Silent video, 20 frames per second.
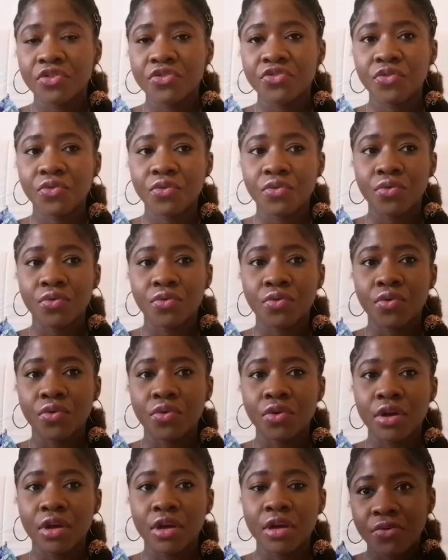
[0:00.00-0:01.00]
So
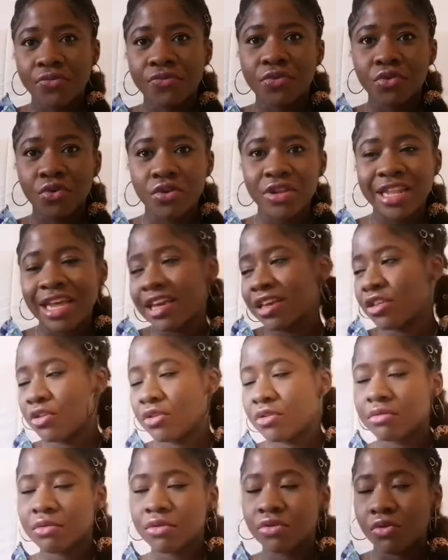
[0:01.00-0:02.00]
so if you know like
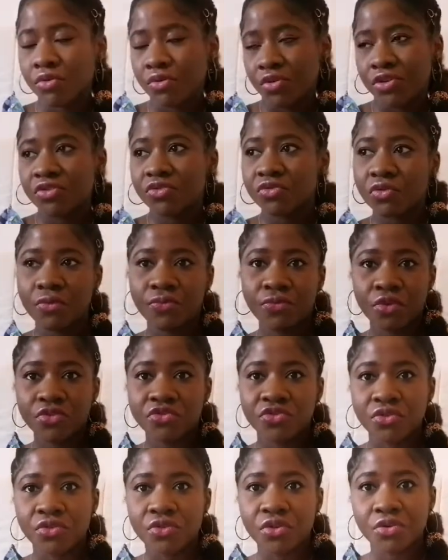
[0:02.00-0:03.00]
you're going to of
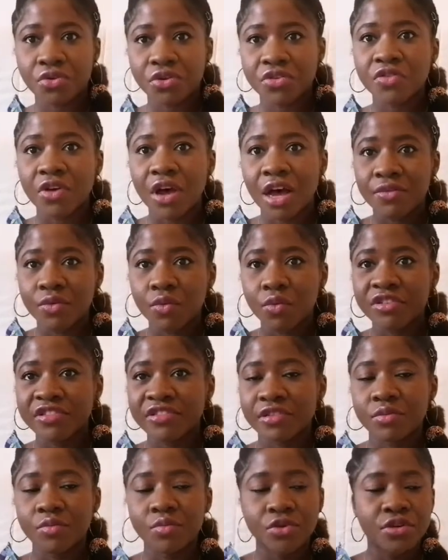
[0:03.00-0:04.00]
course you know you're going to have a
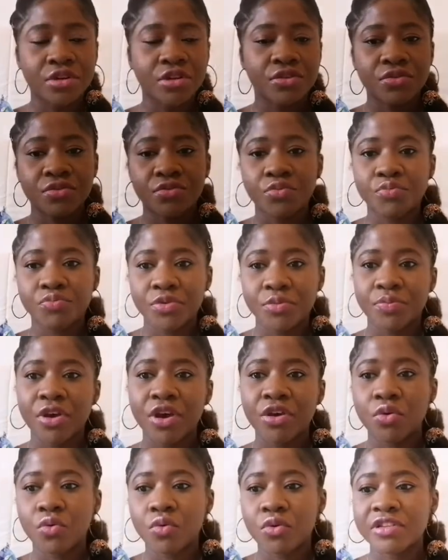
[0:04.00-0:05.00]
wash in the morning, you
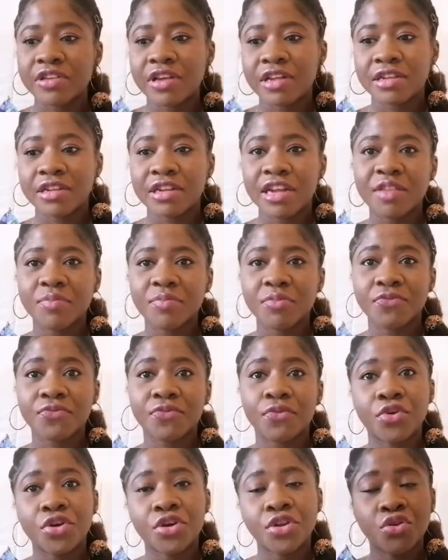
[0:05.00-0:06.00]
prepare your water the night
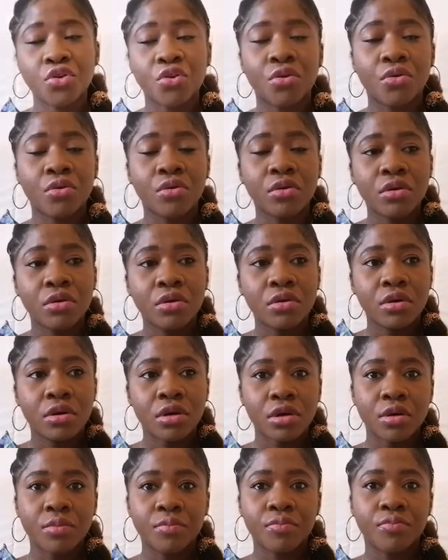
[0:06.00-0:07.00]
before in your
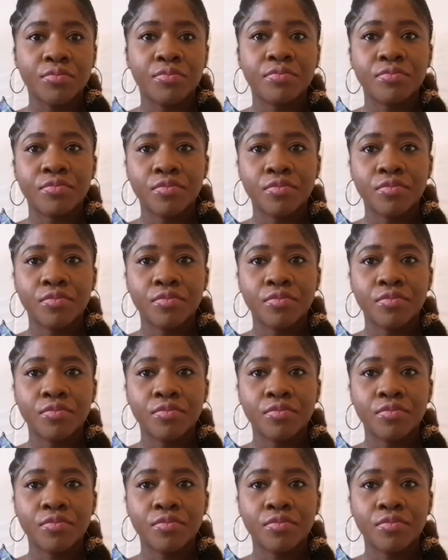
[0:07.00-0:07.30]
um,